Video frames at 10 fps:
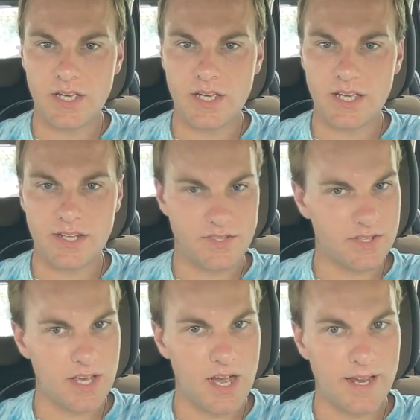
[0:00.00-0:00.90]
It is
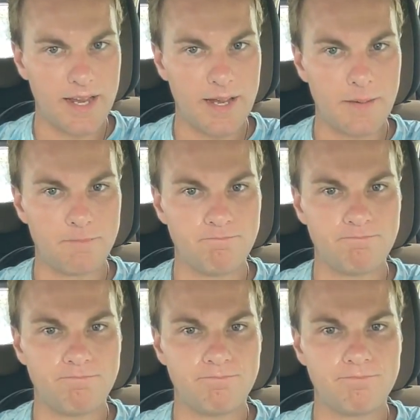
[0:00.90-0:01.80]
the I am.
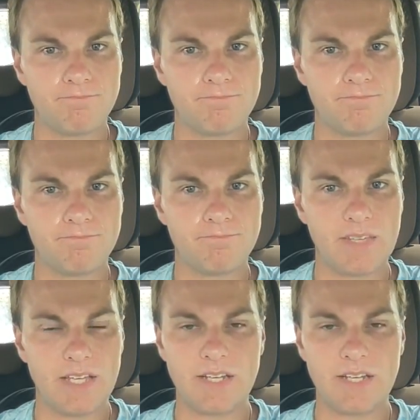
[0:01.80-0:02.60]
It